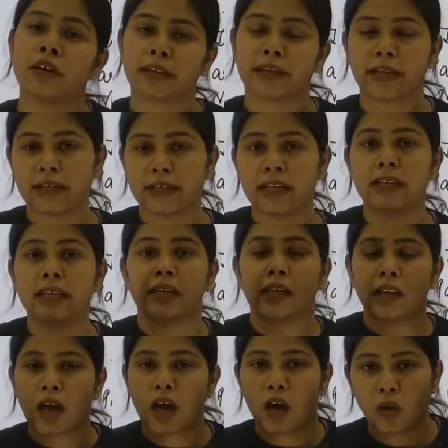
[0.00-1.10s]
get in detail
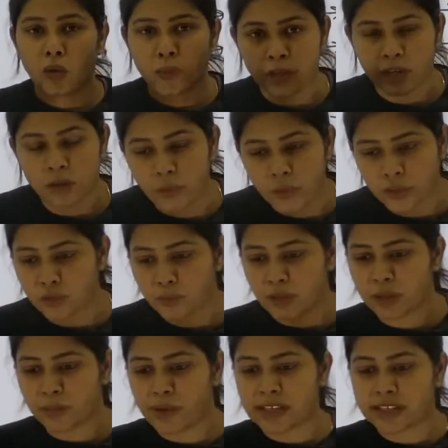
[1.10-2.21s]
how we are going to
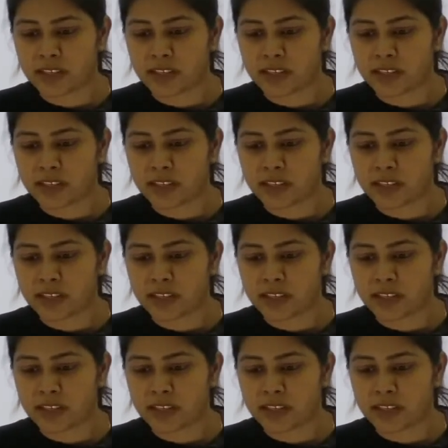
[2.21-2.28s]
minimize